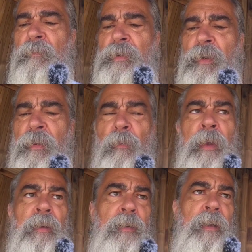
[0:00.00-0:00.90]
so that
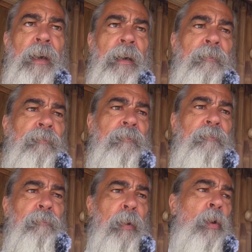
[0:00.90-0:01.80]
we could
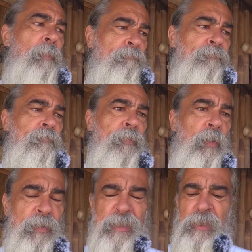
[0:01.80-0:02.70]
burn them,
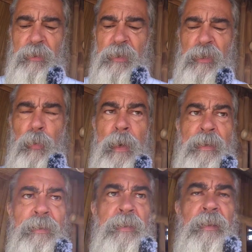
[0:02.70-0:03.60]
just the
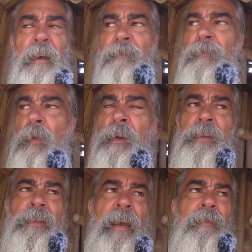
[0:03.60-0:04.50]
twigs and stuff. We're going
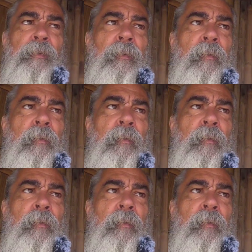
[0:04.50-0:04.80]
to save